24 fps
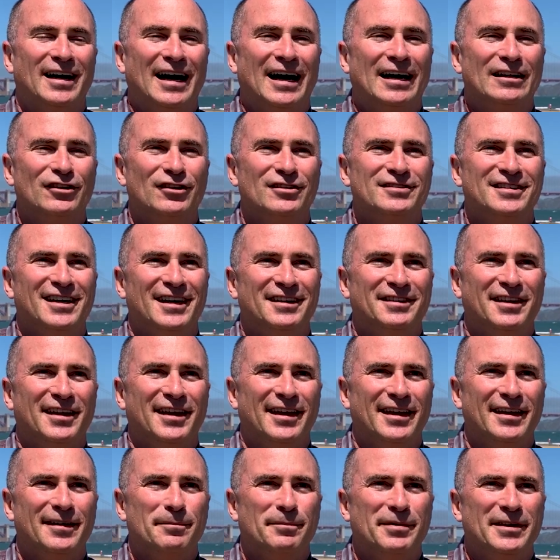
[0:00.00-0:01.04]
I looked at
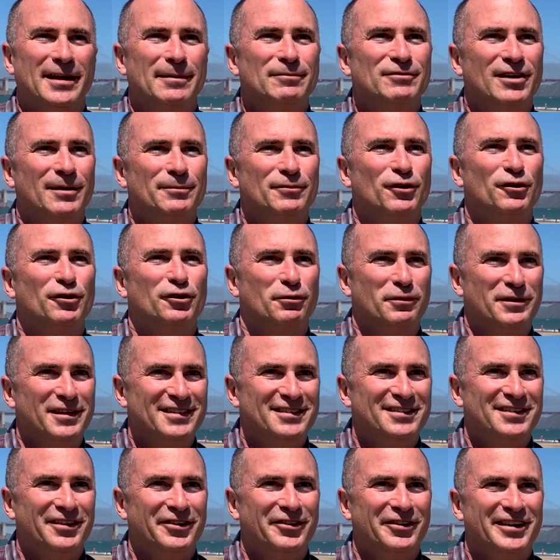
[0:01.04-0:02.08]
the BMW 3
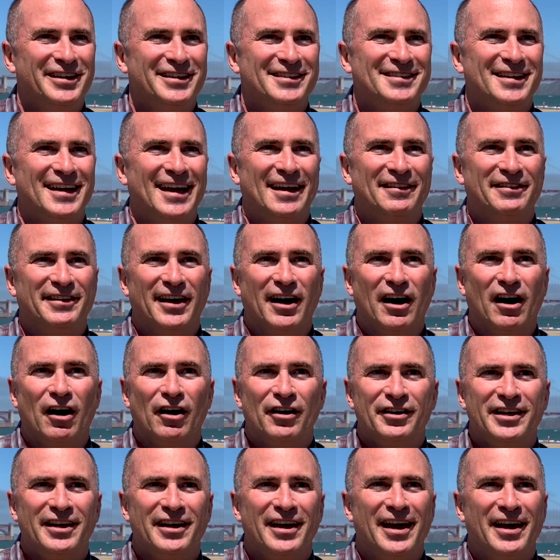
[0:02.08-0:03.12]
Series and the
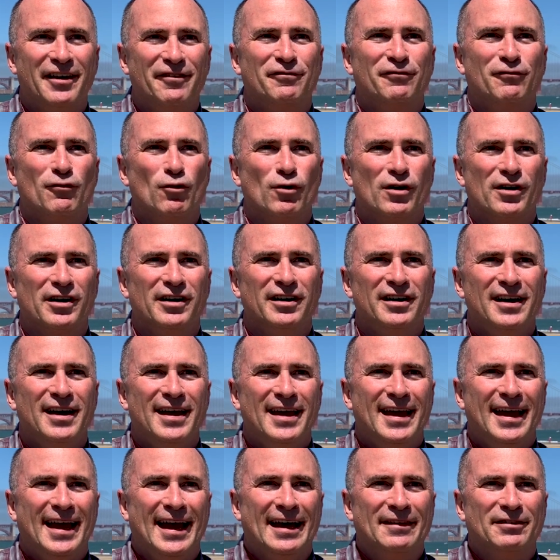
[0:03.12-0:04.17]
Audi A4,
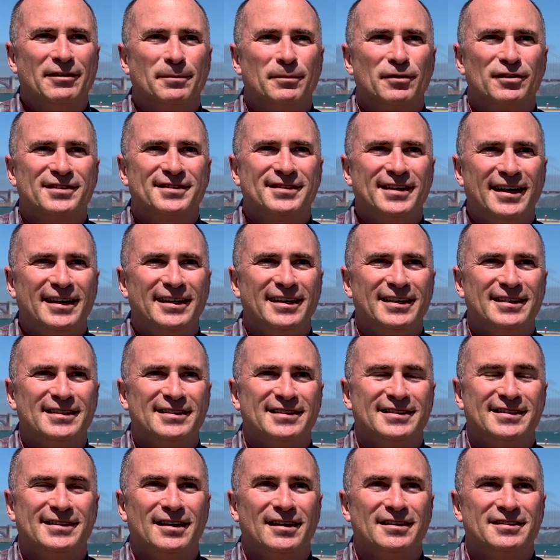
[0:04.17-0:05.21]
and the
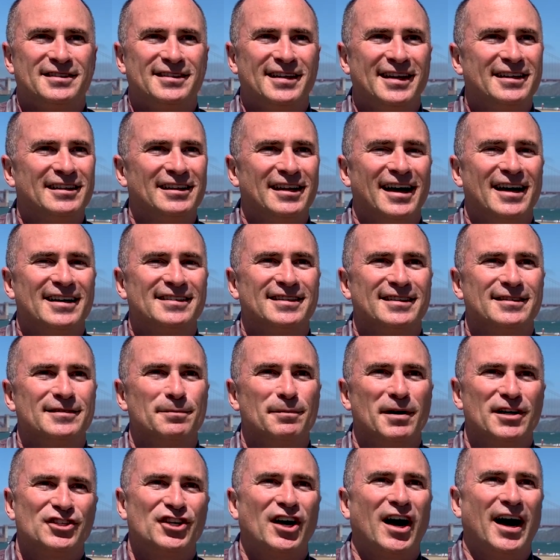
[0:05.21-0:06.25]
Mercedes C-Class is
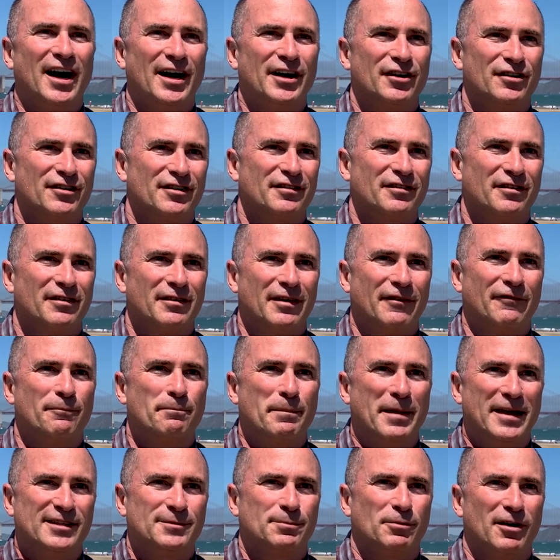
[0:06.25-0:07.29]
much higher
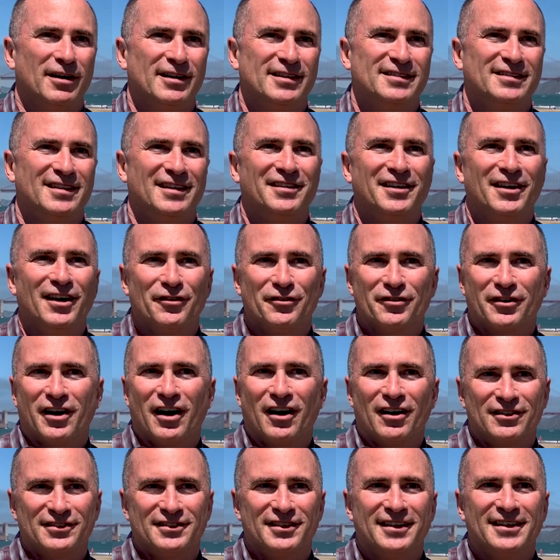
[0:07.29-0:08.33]
base price than the other
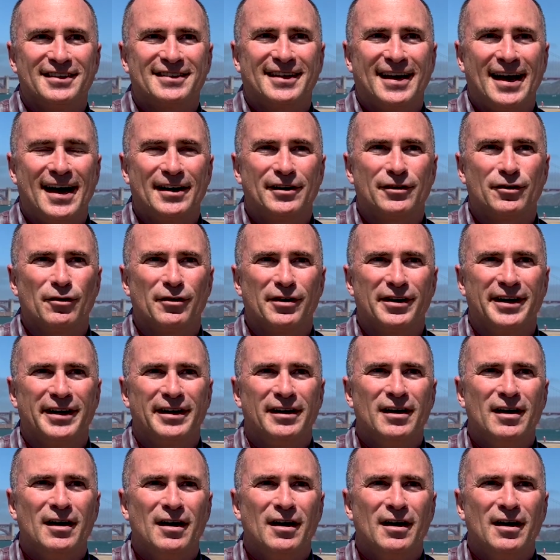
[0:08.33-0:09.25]
cars in its category.